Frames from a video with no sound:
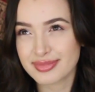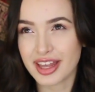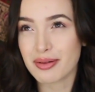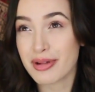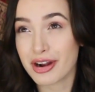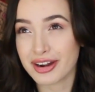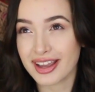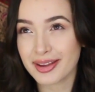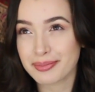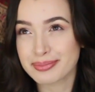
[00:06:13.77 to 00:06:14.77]
Let it
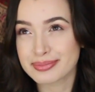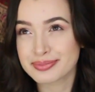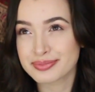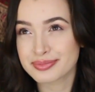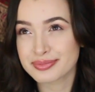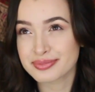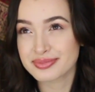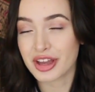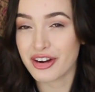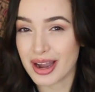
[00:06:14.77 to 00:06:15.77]
marinate.
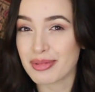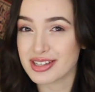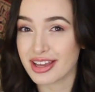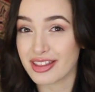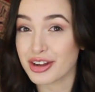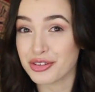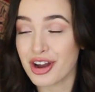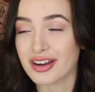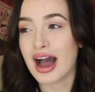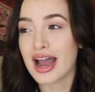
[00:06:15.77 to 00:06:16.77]
All right, I'm gonna tell you that you're
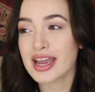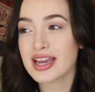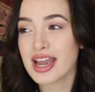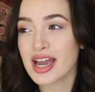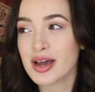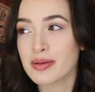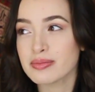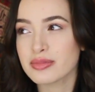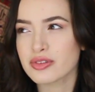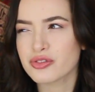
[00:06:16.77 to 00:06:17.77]
wrong. I
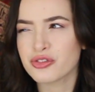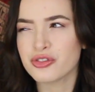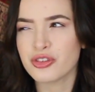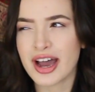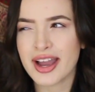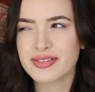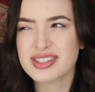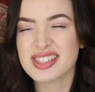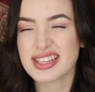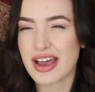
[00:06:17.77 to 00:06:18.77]
am
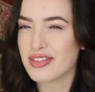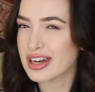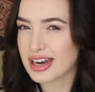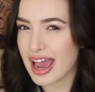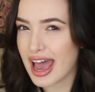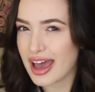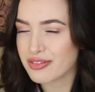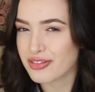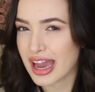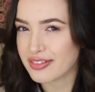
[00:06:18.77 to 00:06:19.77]
5'7½,
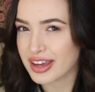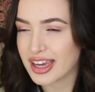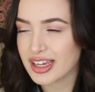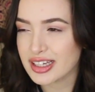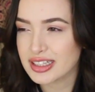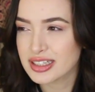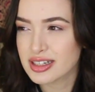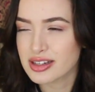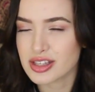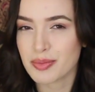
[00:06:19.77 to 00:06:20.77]
5'8",
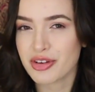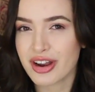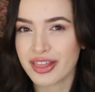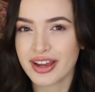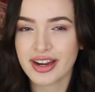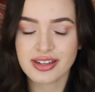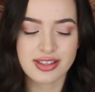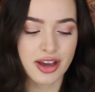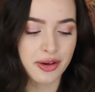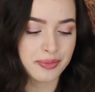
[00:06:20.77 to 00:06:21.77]
somewhere around there.
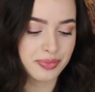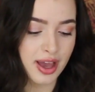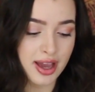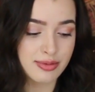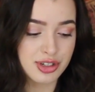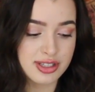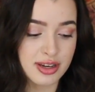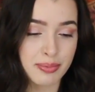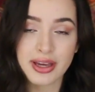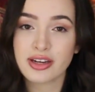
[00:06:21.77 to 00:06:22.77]
So I am just
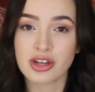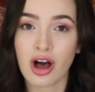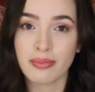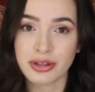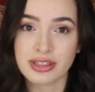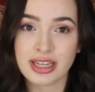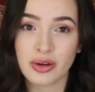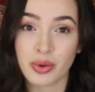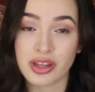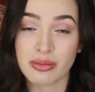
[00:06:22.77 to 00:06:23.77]
a big tall
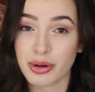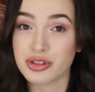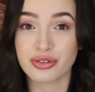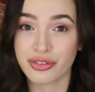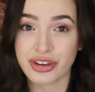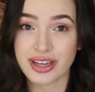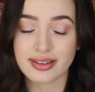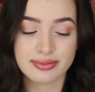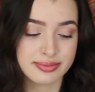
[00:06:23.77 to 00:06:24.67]
building with boats for feet.